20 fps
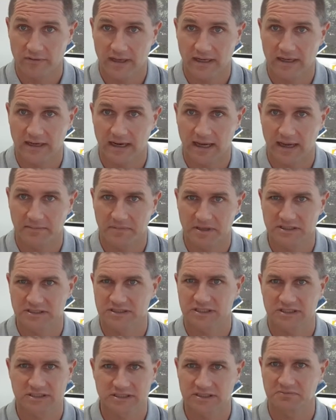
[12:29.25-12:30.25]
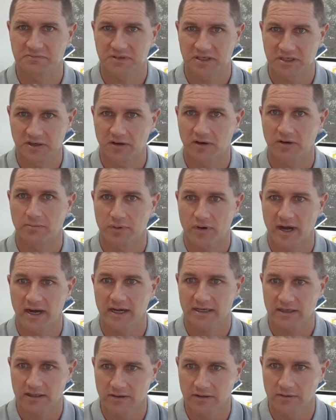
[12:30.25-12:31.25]
and it's just simply not
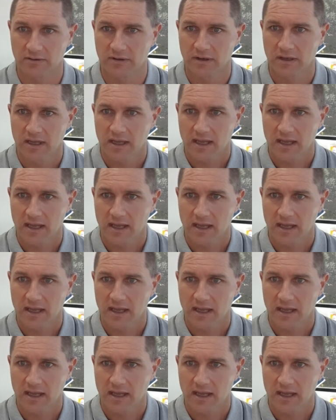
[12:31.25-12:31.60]
practical.